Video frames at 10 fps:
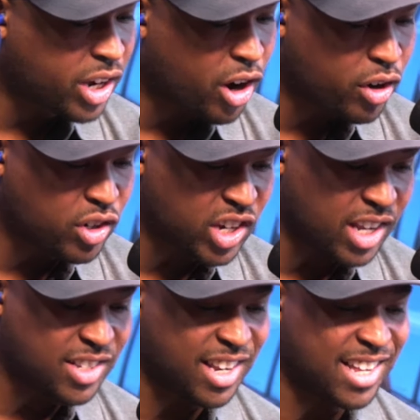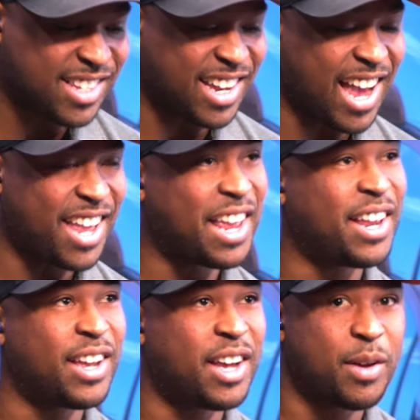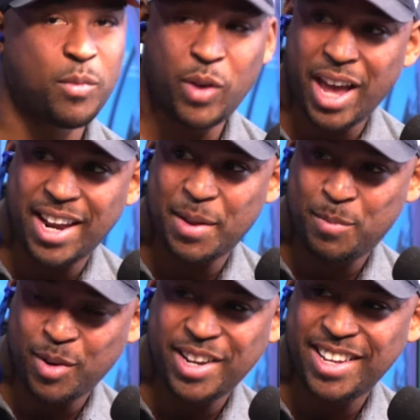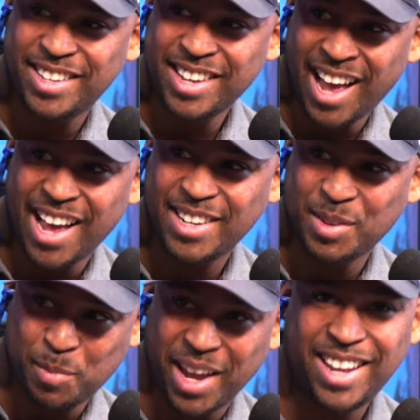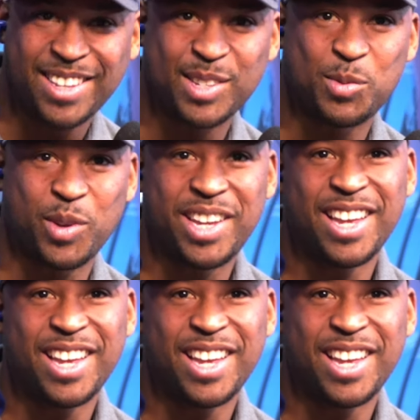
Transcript: Gardner-Johnson, that's a guy that we had a pretty hot debate this week.